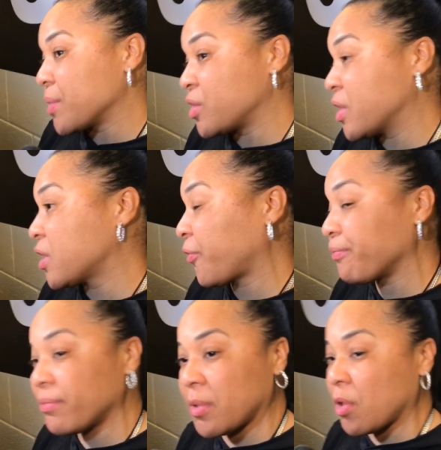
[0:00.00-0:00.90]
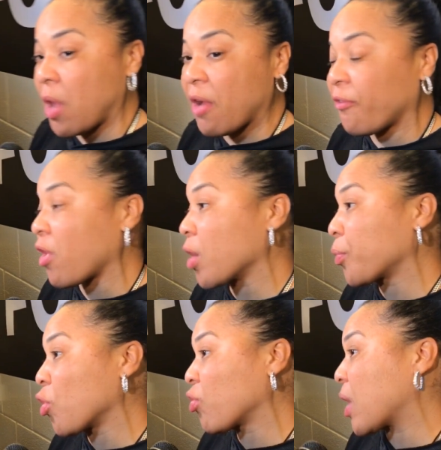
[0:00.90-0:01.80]
is just, how far our
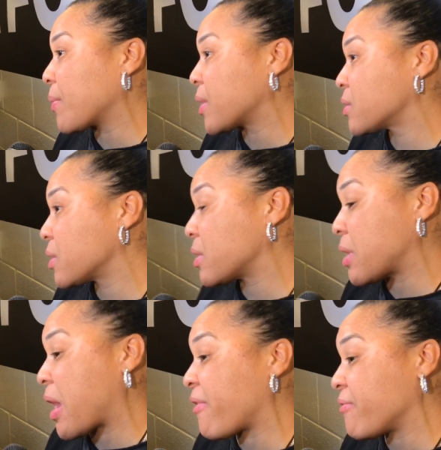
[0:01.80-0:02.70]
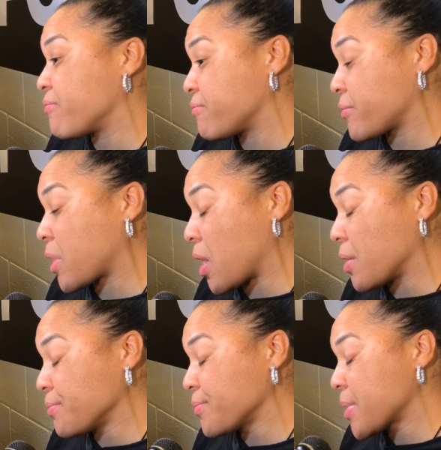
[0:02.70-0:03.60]
program has have
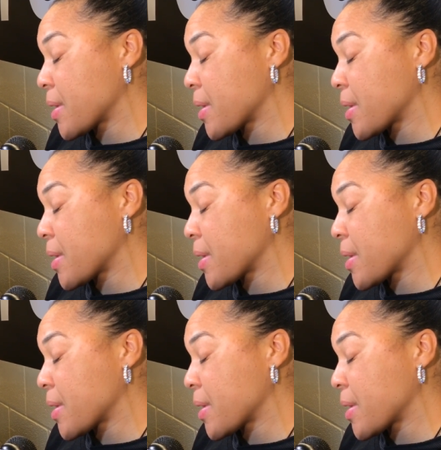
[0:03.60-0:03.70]
come.